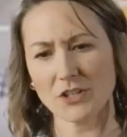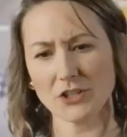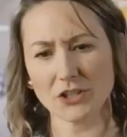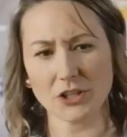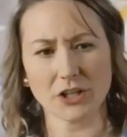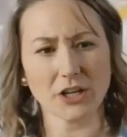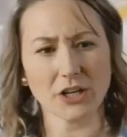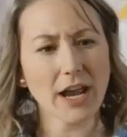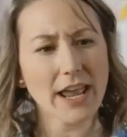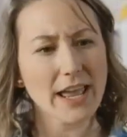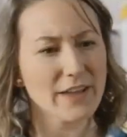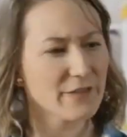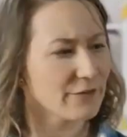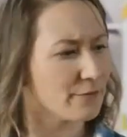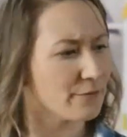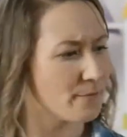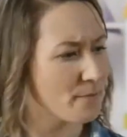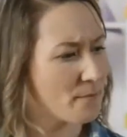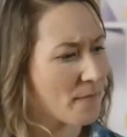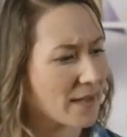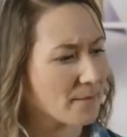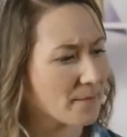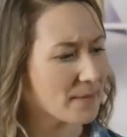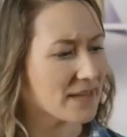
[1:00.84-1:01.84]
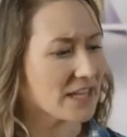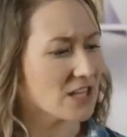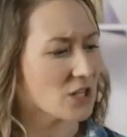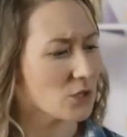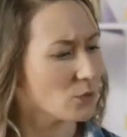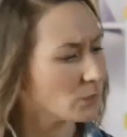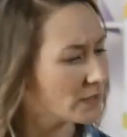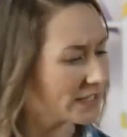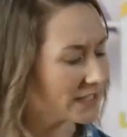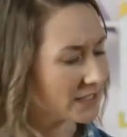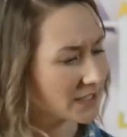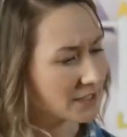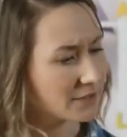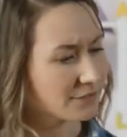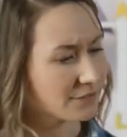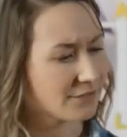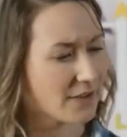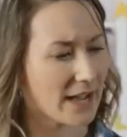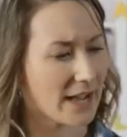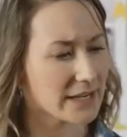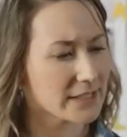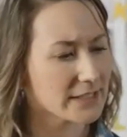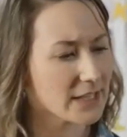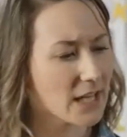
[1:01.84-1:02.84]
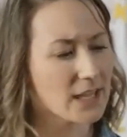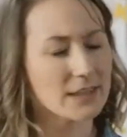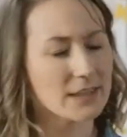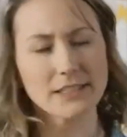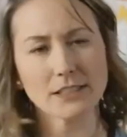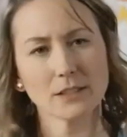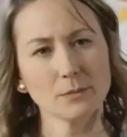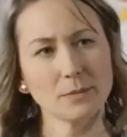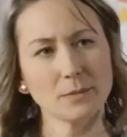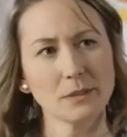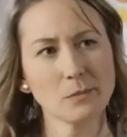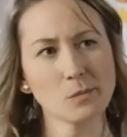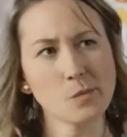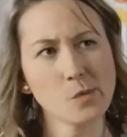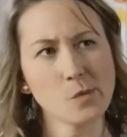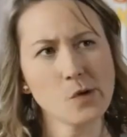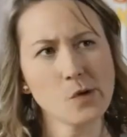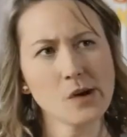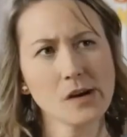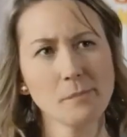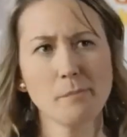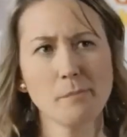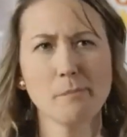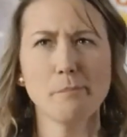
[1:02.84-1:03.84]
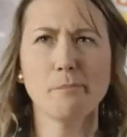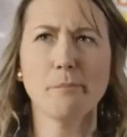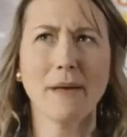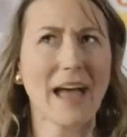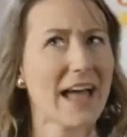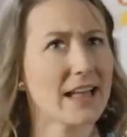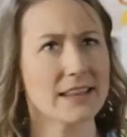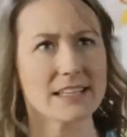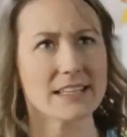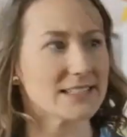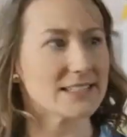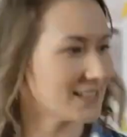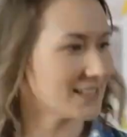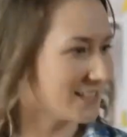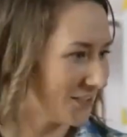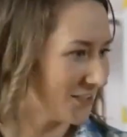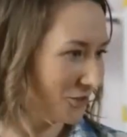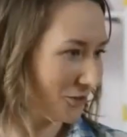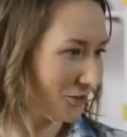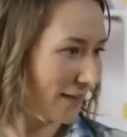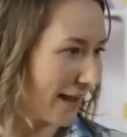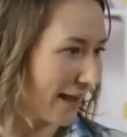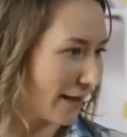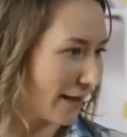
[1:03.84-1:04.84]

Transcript: wonder if maybe you need to find a little bit more balance in your